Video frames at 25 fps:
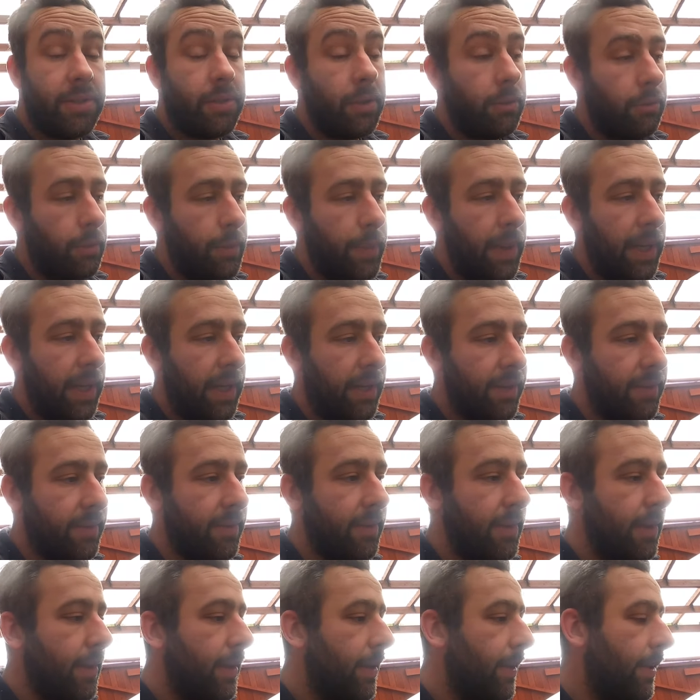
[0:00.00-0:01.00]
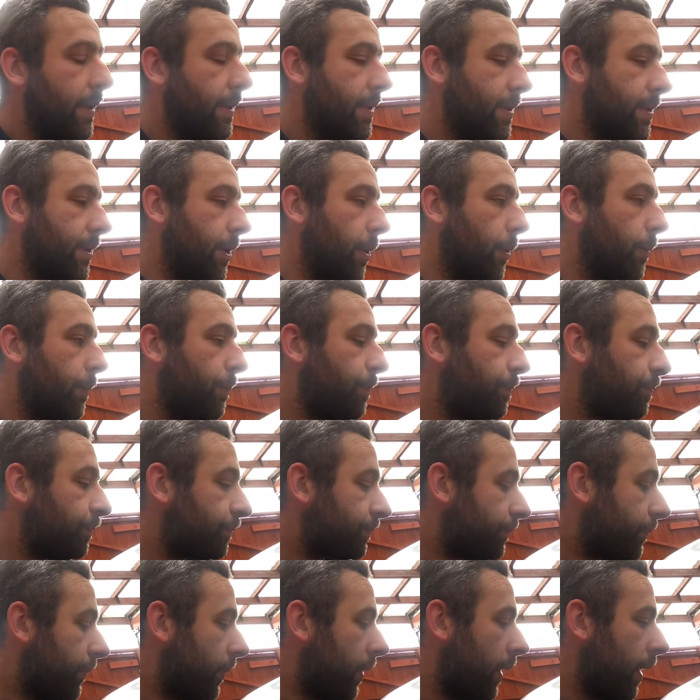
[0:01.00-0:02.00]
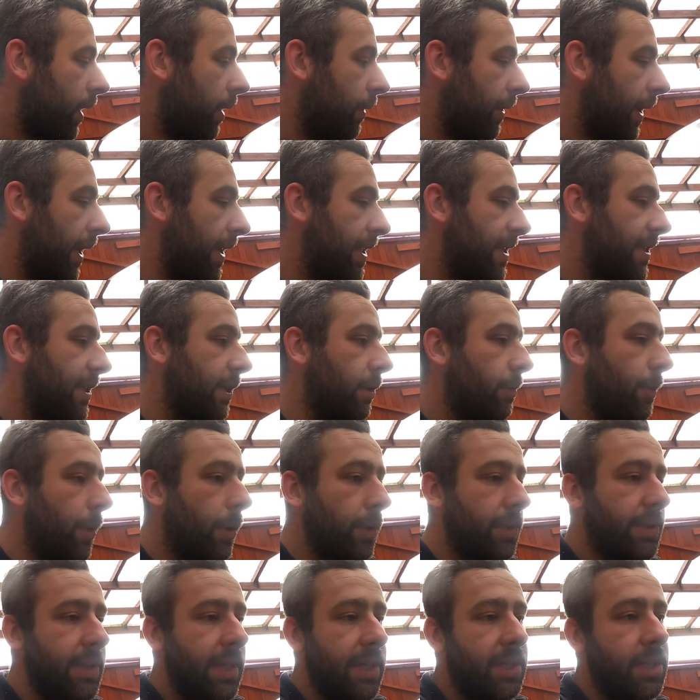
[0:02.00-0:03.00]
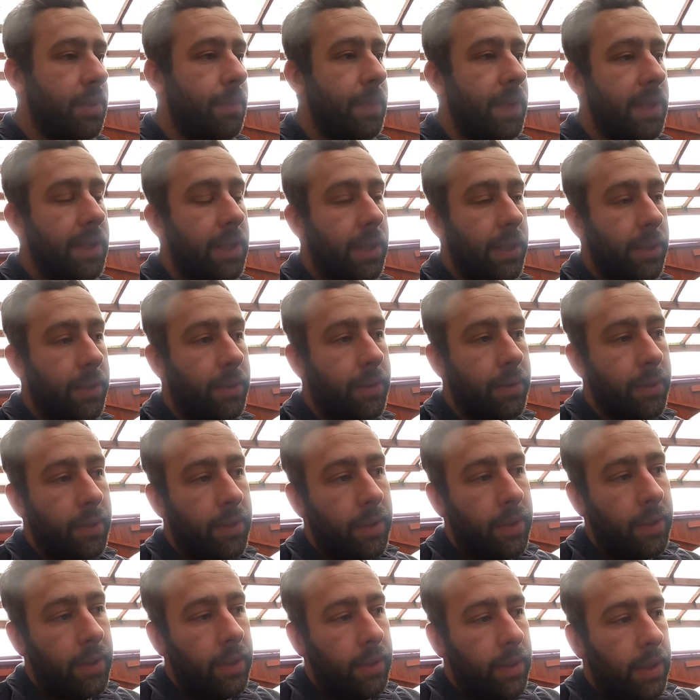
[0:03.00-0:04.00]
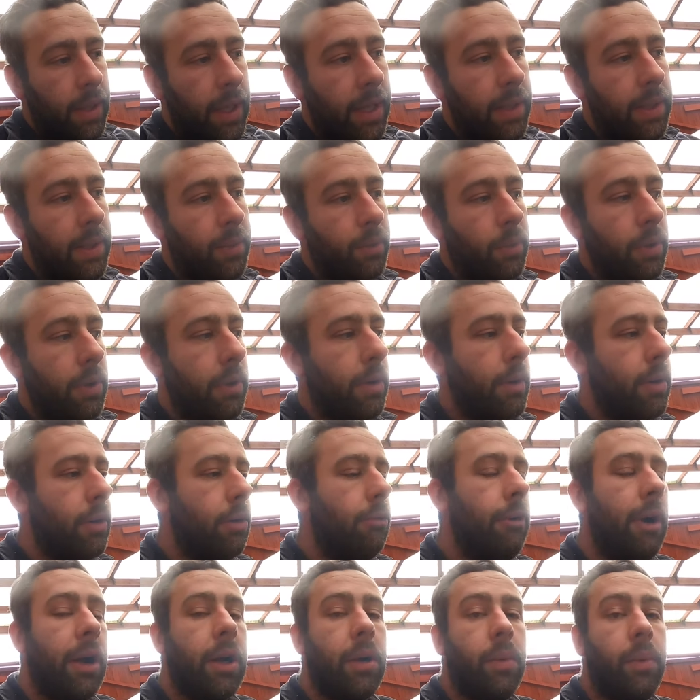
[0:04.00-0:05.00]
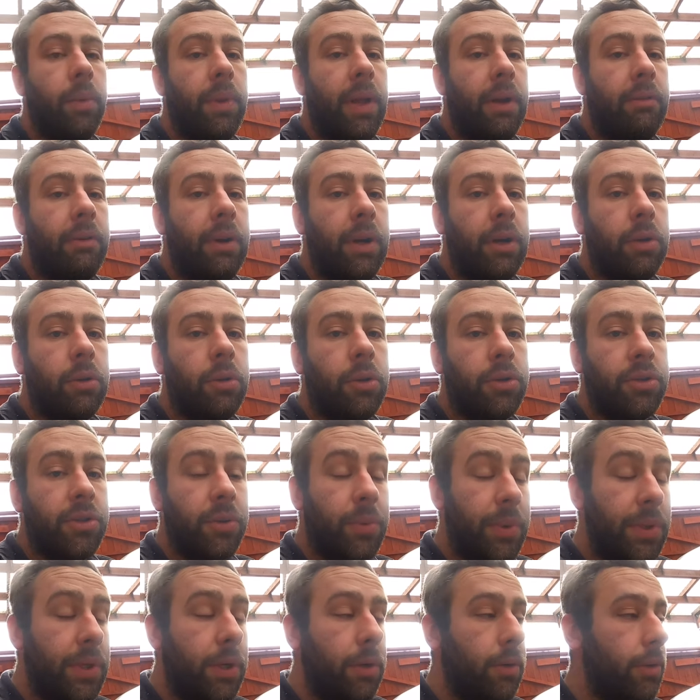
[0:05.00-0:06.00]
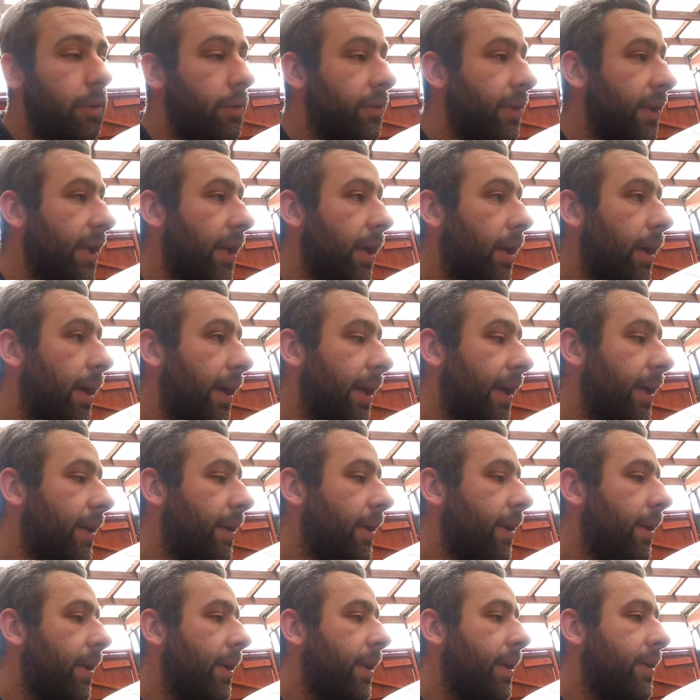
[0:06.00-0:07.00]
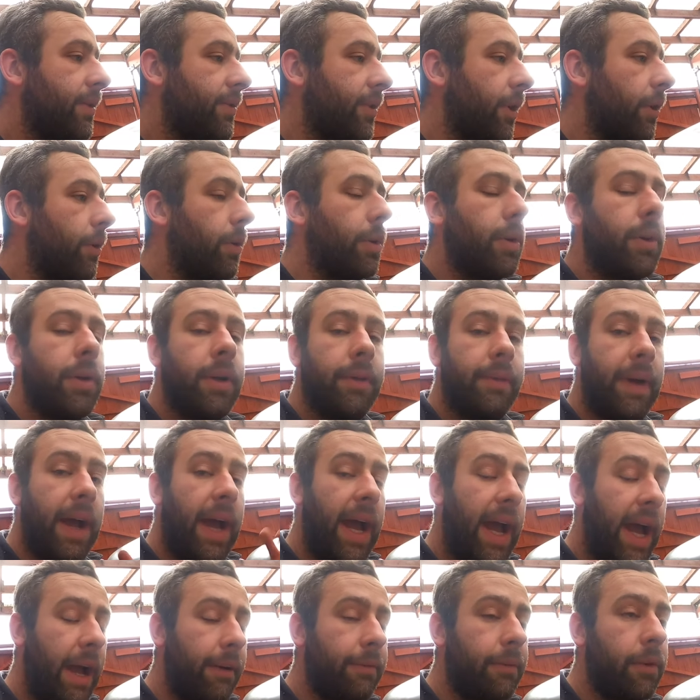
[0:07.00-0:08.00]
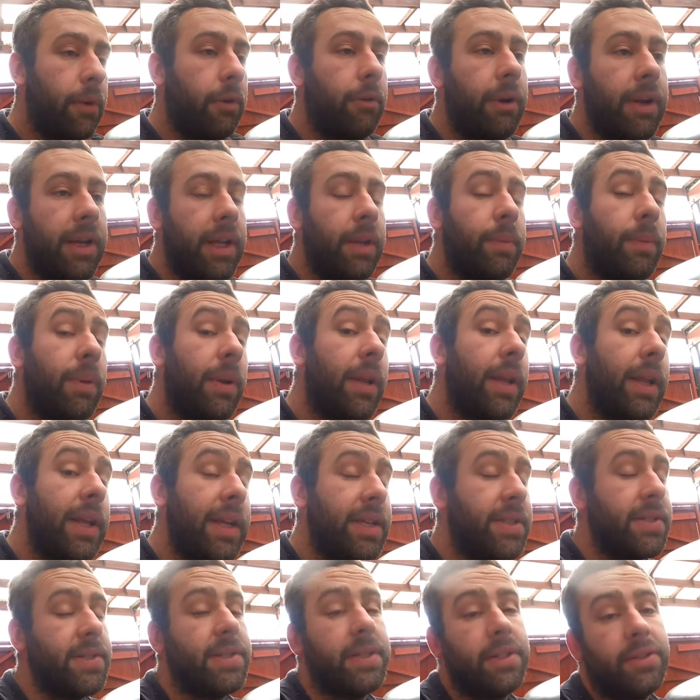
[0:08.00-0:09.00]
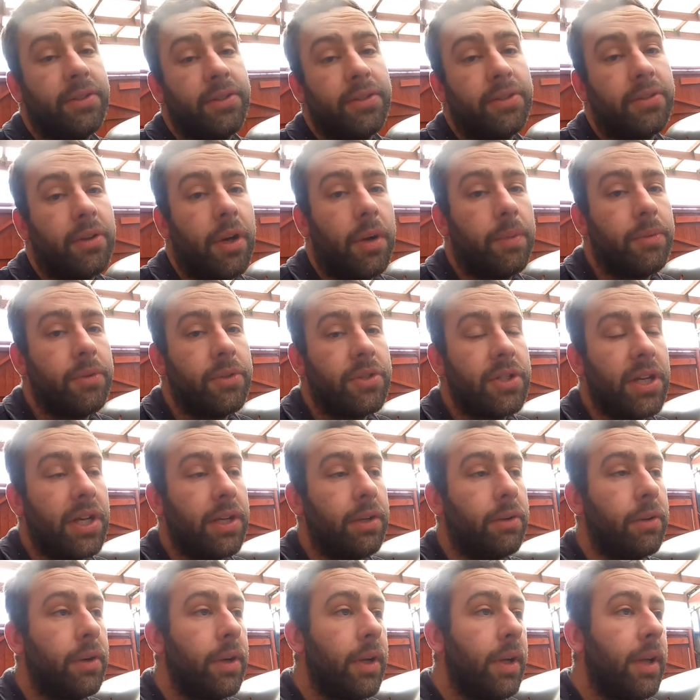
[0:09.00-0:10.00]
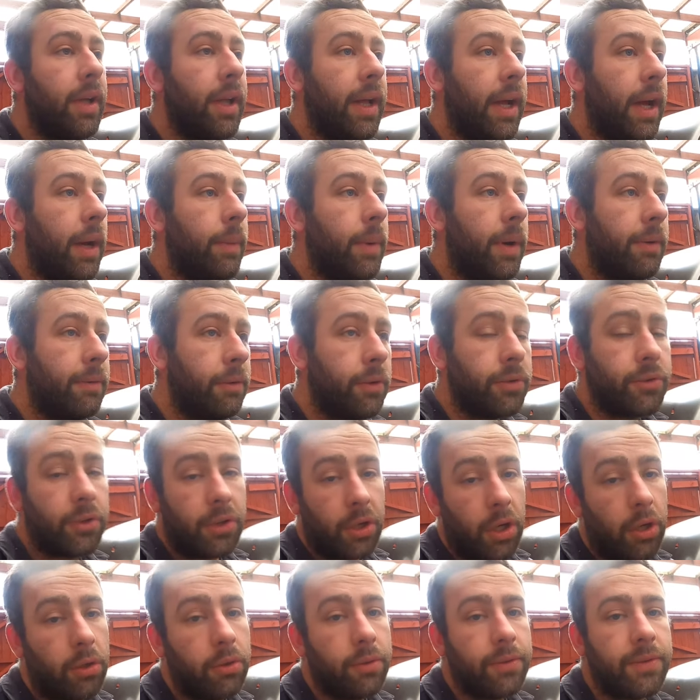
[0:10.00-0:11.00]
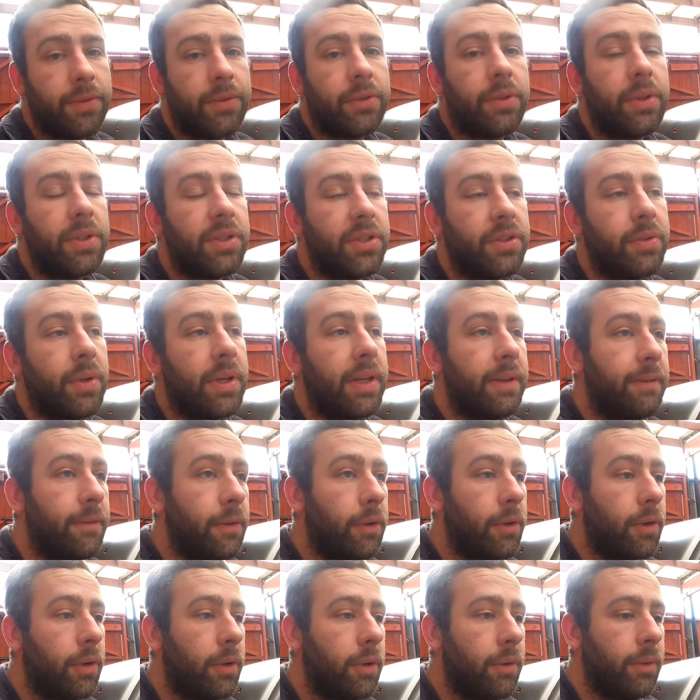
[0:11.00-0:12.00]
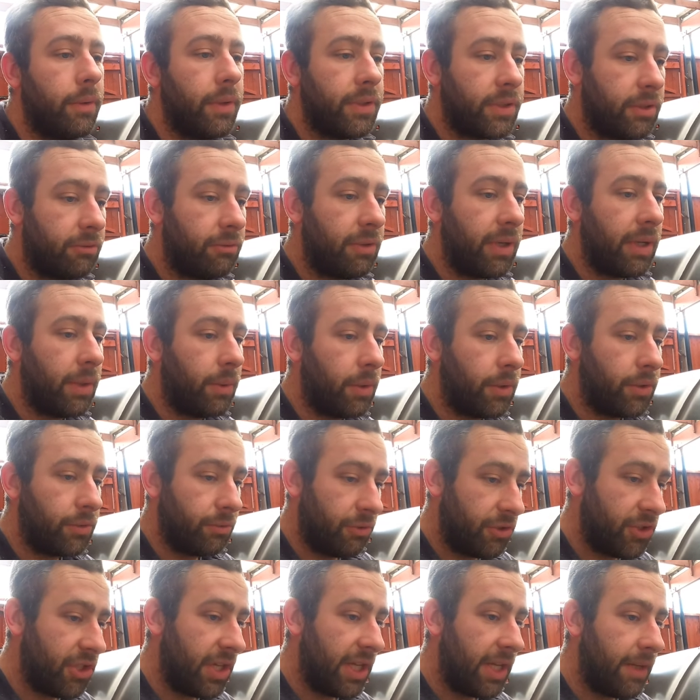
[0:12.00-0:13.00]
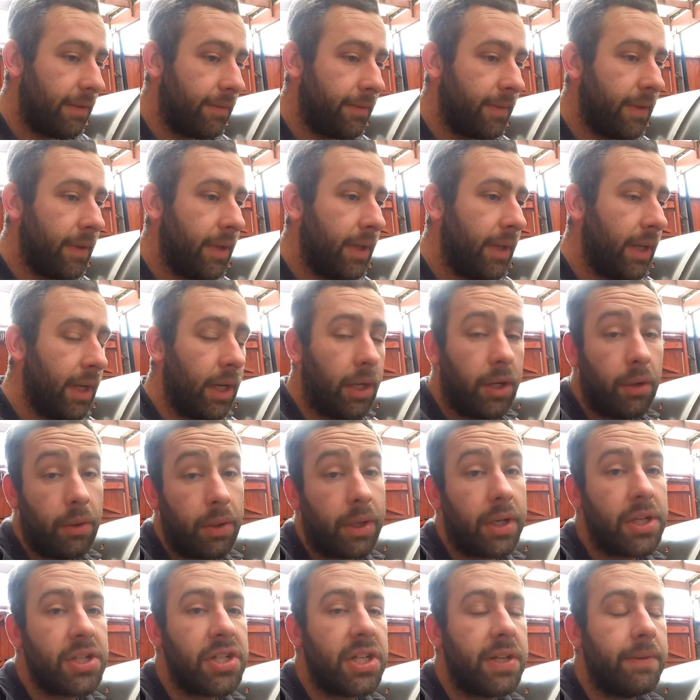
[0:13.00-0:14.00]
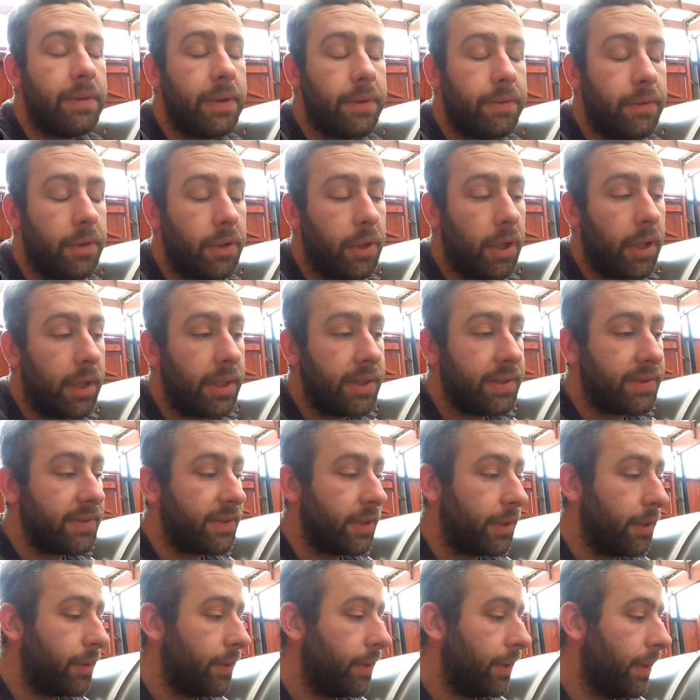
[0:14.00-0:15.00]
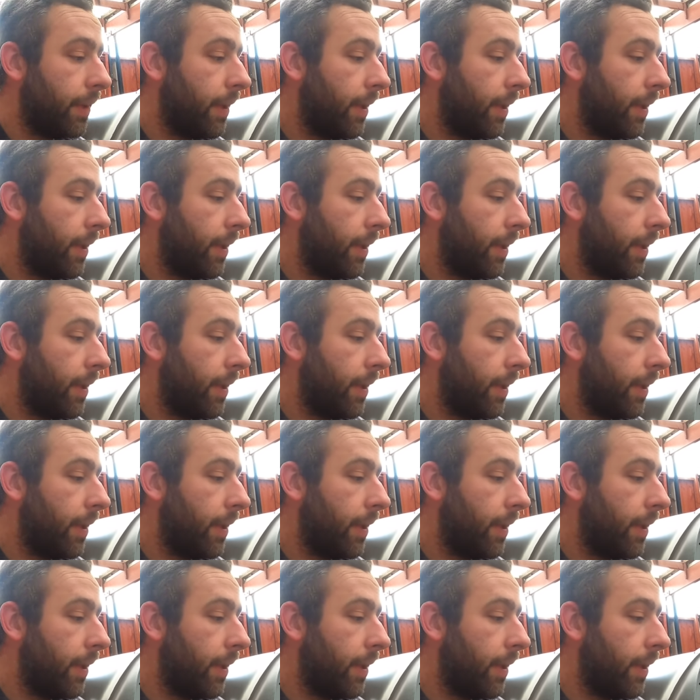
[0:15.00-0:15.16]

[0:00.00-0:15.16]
to do the repairs. So get this little box section bit done and then we'll crack on with that rear quarter if we don't lose any light. So if you haven't already, please consider subscribing to the channel. Um, I've got some goals for 2024, which I really want to achieve. And I know I can achieve it with you guys. So